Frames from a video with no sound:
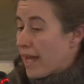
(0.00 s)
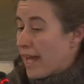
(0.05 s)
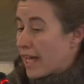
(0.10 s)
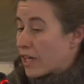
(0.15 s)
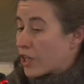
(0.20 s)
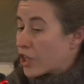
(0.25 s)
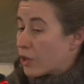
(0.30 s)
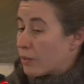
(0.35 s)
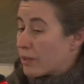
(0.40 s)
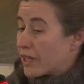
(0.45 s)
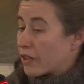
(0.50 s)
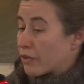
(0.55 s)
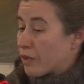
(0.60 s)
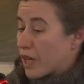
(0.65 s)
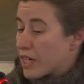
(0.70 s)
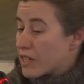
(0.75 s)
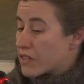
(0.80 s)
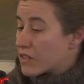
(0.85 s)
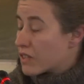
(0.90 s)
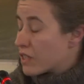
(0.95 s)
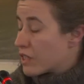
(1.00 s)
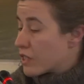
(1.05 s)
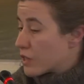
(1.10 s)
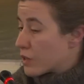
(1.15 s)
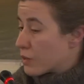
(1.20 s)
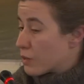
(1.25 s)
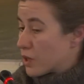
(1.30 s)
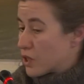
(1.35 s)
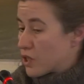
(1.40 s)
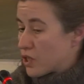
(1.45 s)
economic
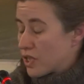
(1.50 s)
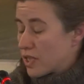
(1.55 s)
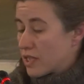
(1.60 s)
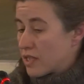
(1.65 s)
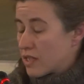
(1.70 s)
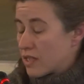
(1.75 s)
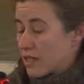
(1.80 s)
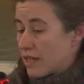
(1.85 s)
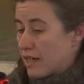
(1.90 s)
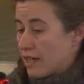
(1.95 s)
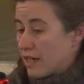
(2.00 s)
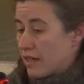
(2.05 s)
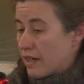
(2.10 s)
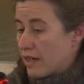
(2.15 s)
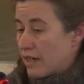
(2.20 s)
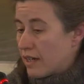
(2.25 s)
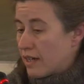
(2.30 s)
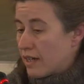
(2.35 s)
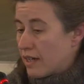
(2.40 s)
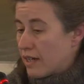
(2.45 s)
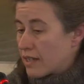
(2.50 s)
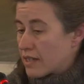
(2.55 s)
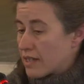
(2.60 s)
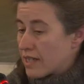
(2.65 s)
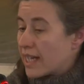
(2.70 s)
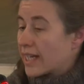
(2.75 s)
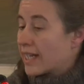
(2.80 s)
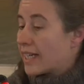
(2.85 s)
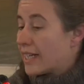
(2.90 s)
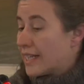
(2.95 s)
crisis, which is a
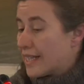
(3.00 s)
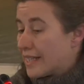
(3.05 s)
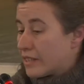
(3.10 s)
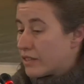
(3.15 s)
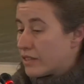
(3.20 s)
slightly